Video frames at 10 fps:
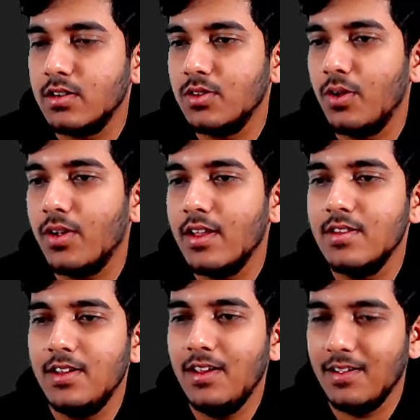it. So you
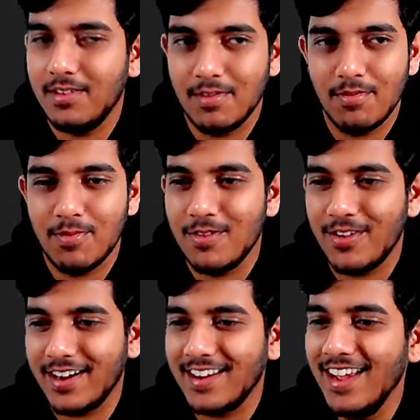can see,
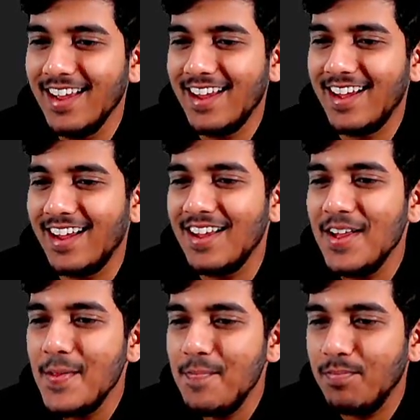perfect.
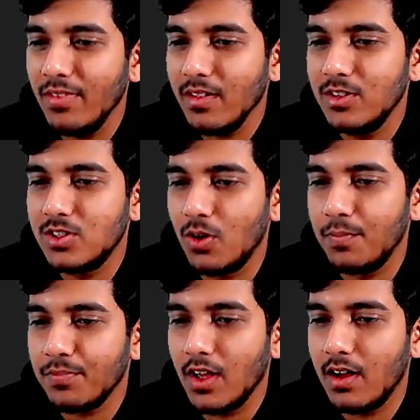
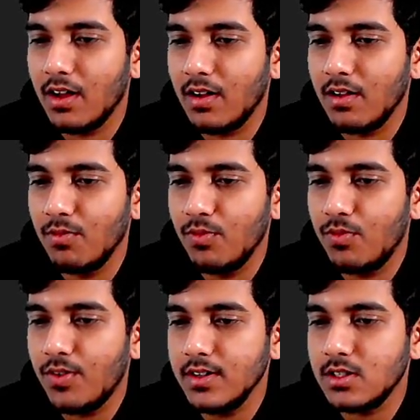So
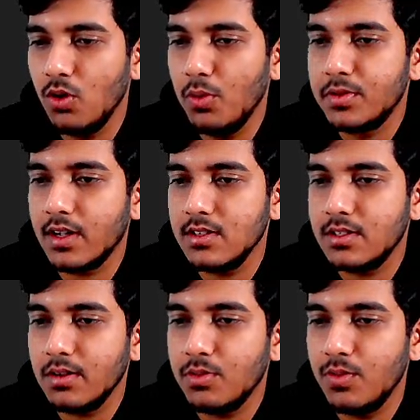first oops
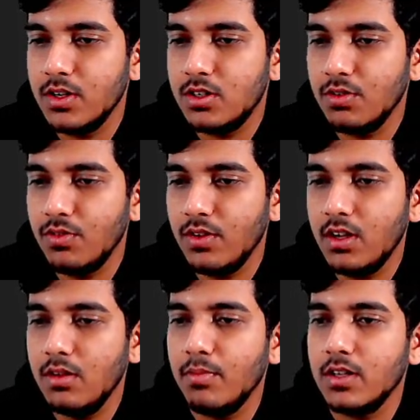concepts which
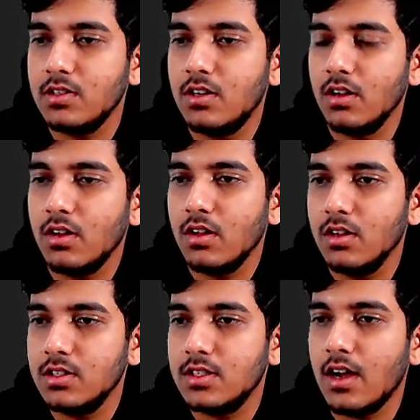we must
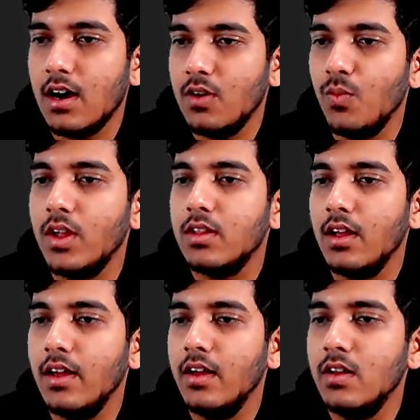start with
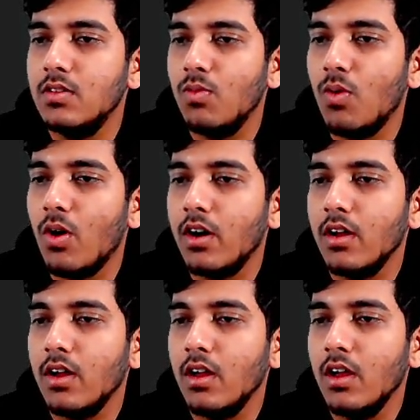is what?